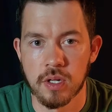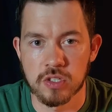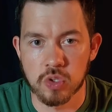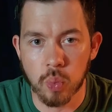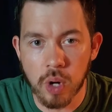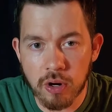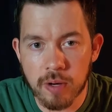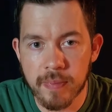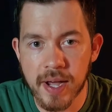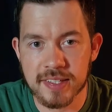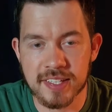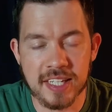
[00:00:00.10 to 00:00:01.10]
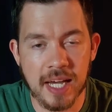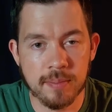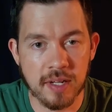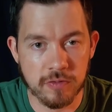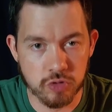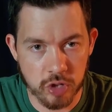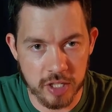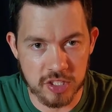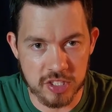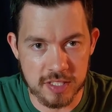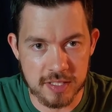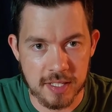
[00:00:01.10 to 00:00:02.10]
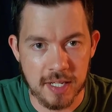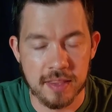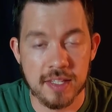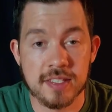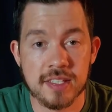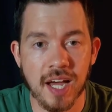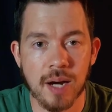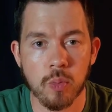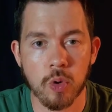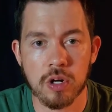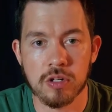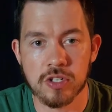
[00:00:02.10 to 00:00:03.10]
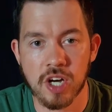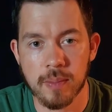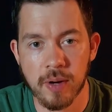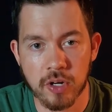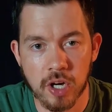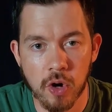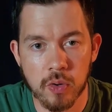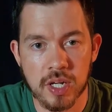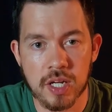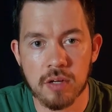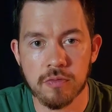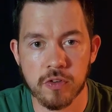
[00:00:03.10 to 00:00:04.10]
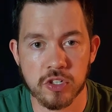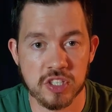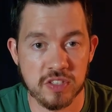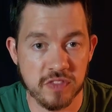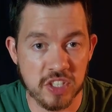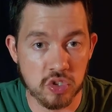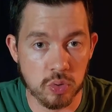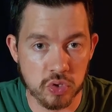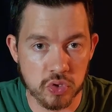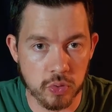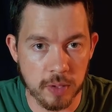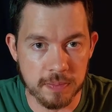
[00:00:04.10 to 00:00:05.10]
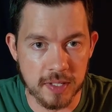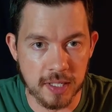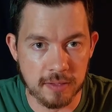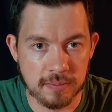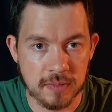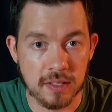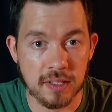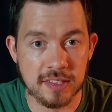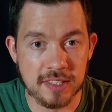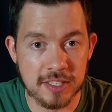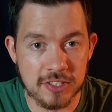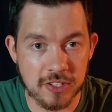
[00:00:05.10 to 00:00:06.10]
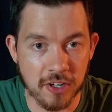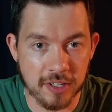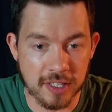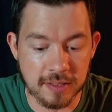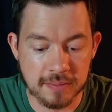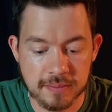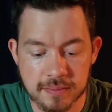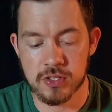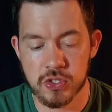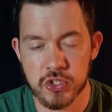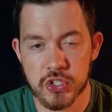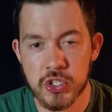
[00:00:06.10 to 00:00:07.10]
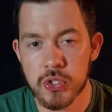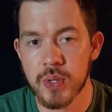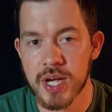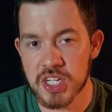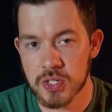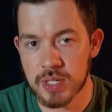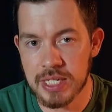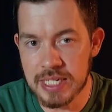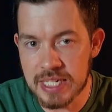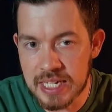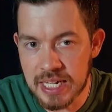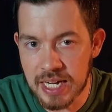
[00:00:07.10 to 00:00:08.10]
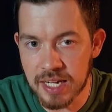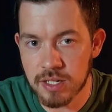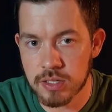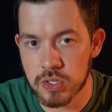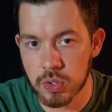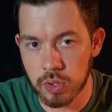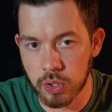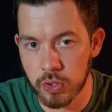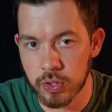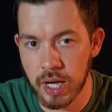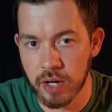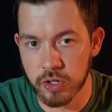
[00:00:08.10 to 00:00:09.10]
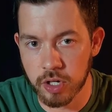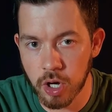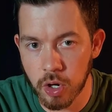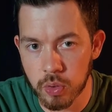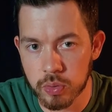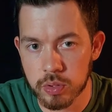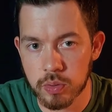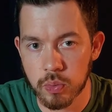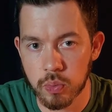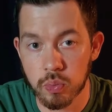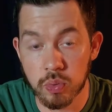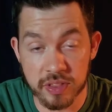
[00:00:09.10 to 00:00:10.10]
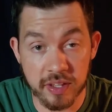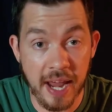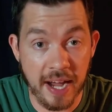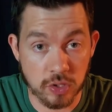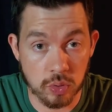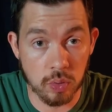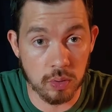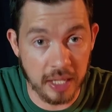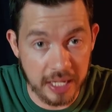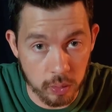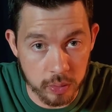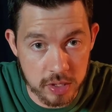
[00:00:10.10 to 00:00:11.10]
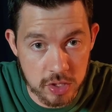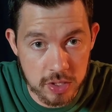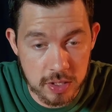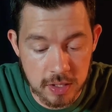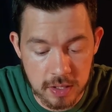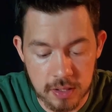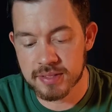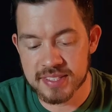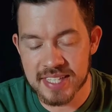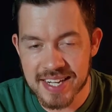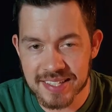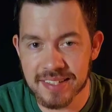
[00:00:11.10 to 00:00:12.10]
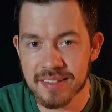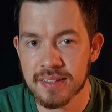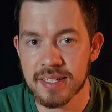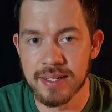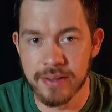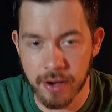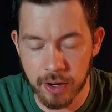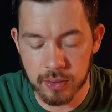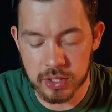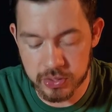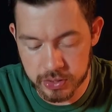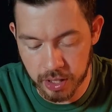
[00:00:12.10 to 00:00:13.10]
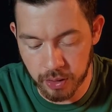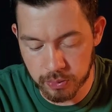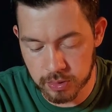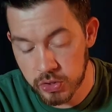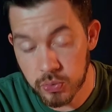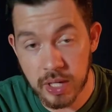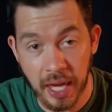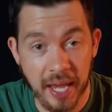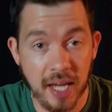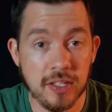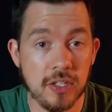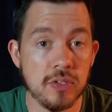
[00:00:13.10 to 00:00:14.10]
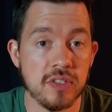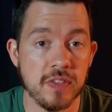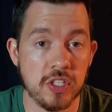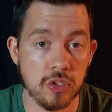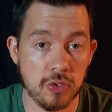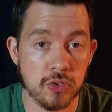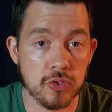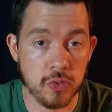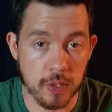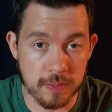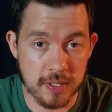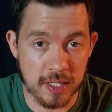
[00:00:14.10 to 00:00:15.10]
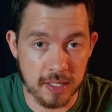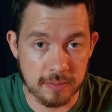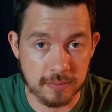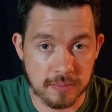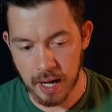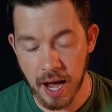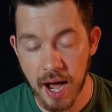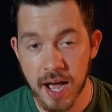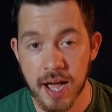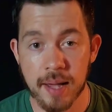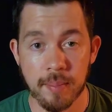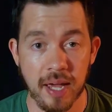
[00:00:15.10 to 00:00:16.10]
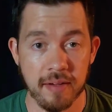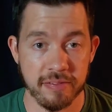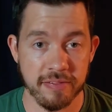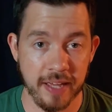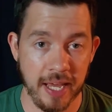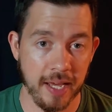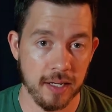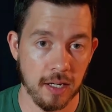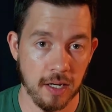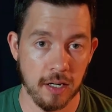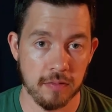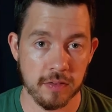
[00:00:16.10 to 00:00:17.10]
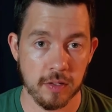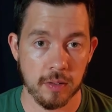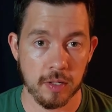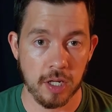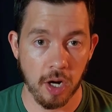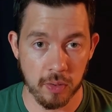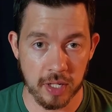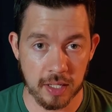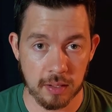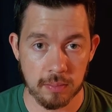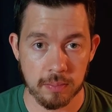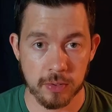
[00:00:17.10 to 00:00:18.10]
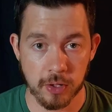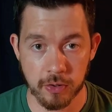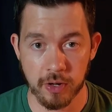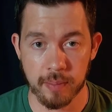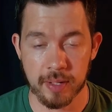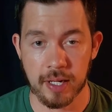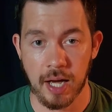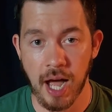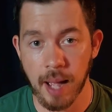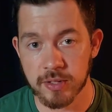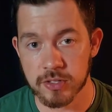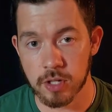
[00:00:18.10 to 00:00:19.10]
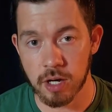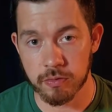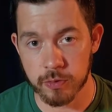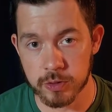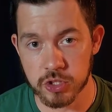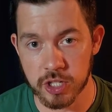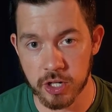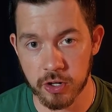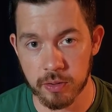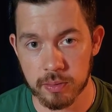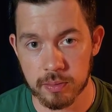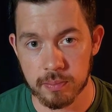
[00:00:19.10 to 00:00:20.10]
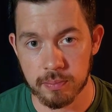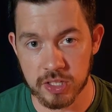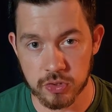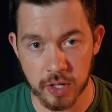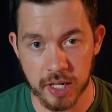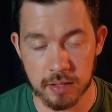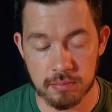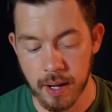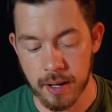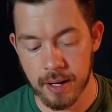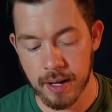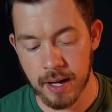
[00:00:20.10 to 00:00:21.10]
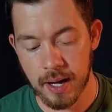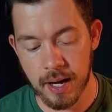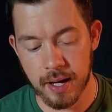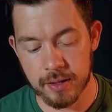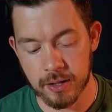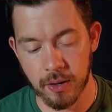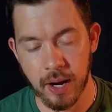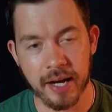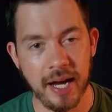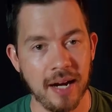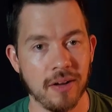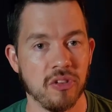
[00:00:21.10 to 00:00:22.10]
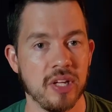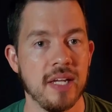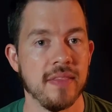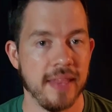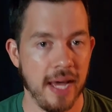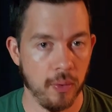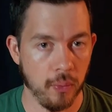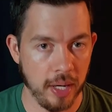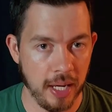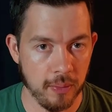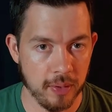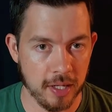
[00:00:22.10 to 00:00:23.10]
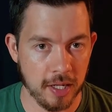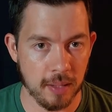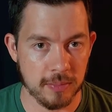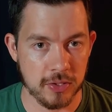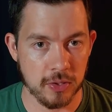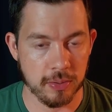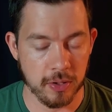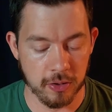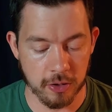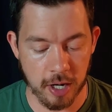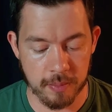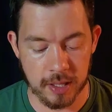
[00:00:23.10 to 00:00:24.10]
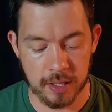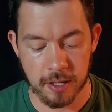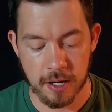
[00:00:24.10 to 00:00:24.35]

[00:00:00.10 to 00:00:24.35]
So welcome back to Game Dev Trenches. This time we're going to talk about coding versus visual scripting. Let's get started. Do you actually need to learn how to code with an actual language? Technically, no, you don't. You can use visual scripting. I'm a fan of coding, programming. I'm a software engineer by trade. I kind of lean that way when it comes to programming.